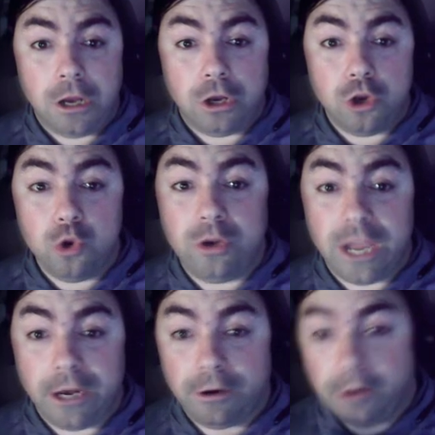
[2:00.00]
new
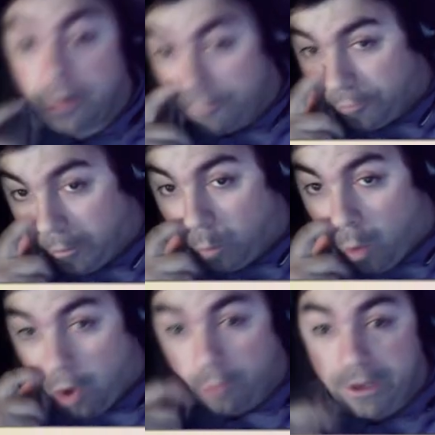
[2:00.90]
data from
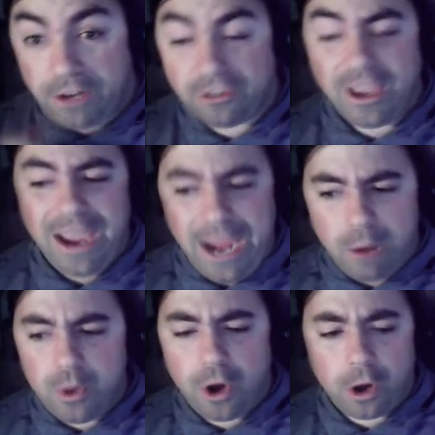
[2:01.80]
Walgreens,
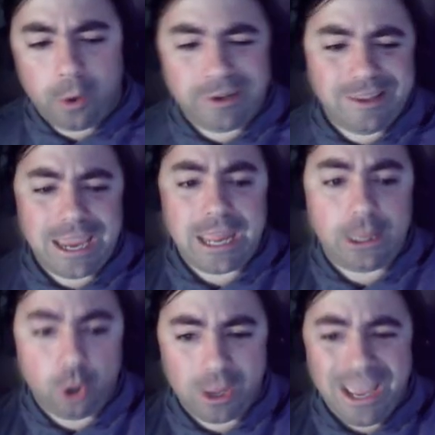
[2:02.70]
and we are going to take a
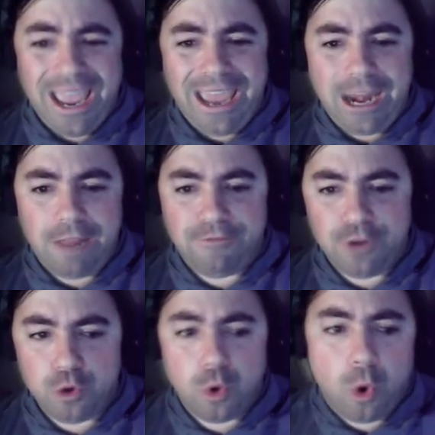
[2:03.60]
look at a
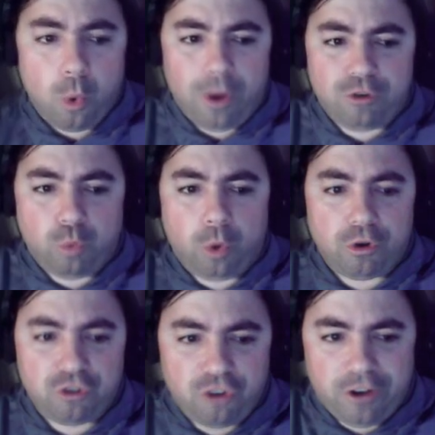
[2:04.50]
few
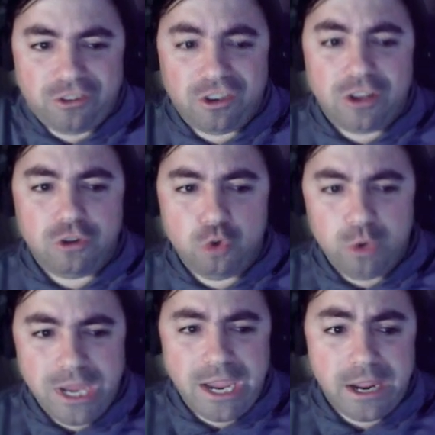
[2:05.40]
wastewater sites
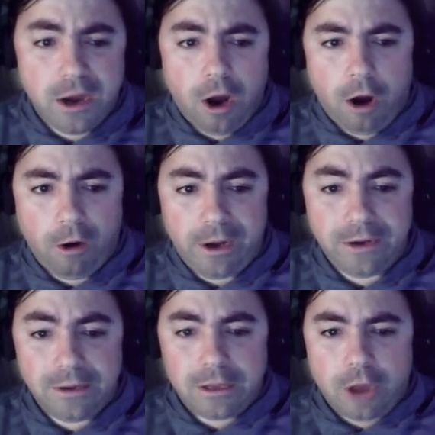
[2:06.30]
today. All right.
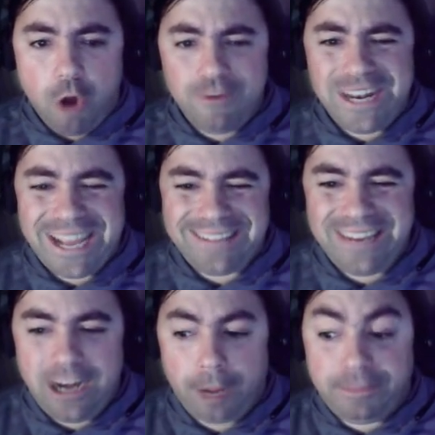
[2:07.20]

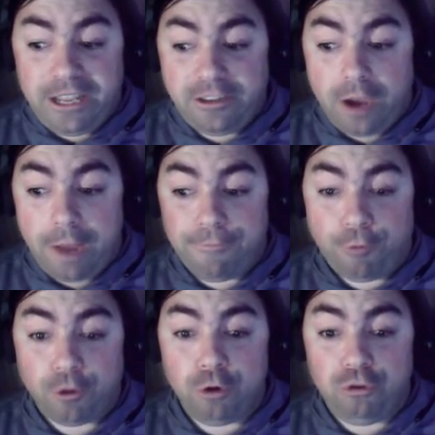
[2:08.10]
COVID-19 update time
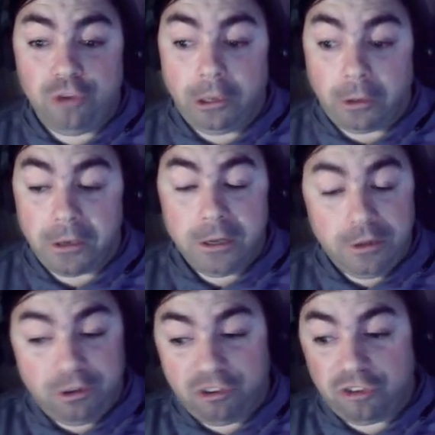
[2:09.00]
for New Zealand.
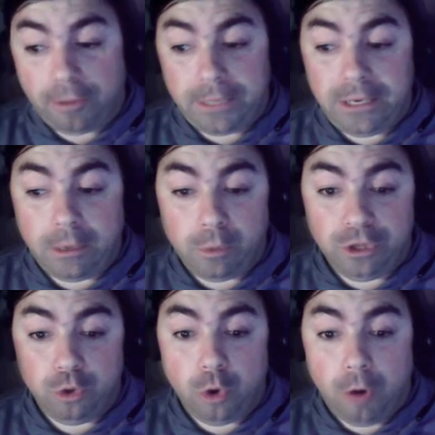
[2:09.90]
This is something that we
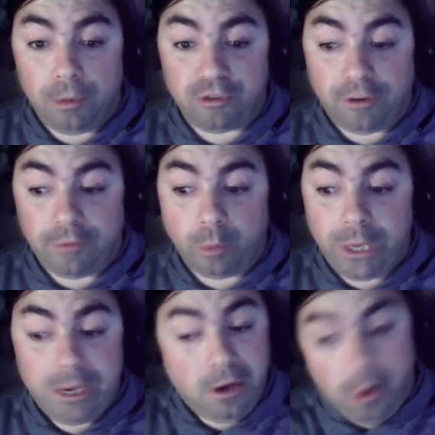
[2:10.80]
do almost every
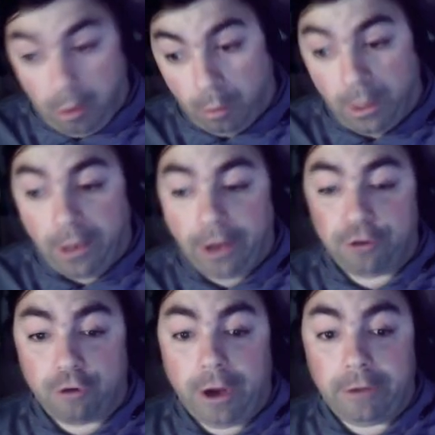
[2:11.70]
week. I
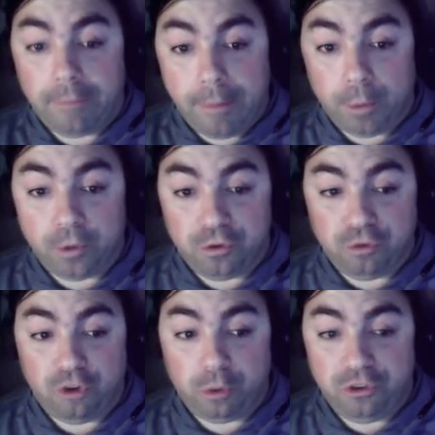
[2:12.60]
try to remember to
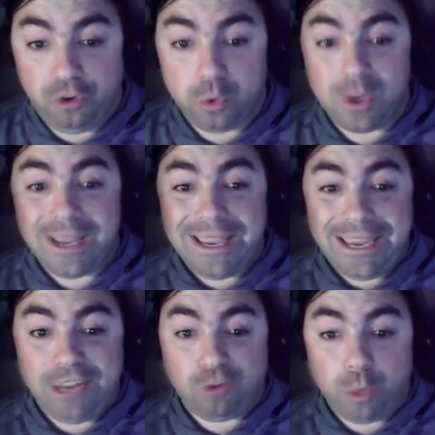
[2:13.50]
show it to you
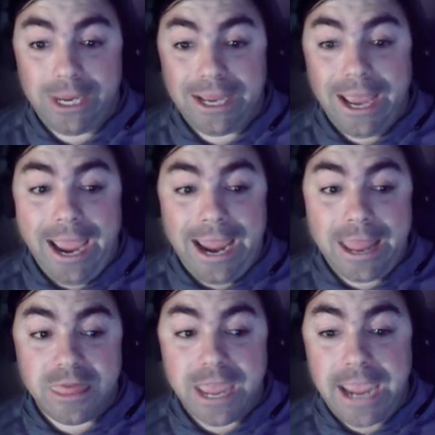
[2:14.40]
each week.
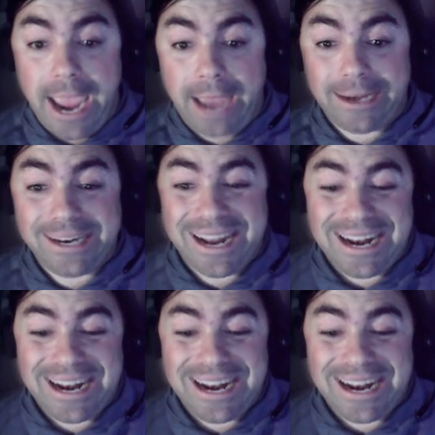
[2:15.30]
And they added